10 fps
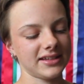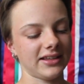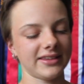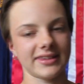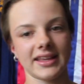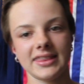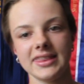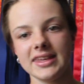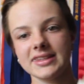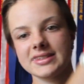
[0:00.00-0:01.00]
It looks like
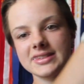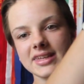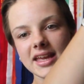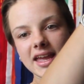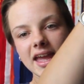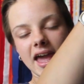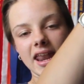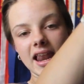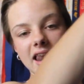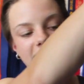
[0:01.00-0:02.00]
this and
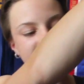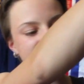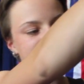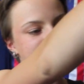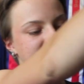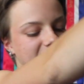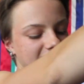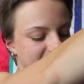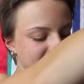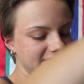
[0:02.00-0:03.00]
I love it,
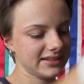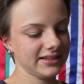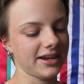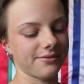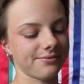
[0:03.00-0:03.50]
and yeah,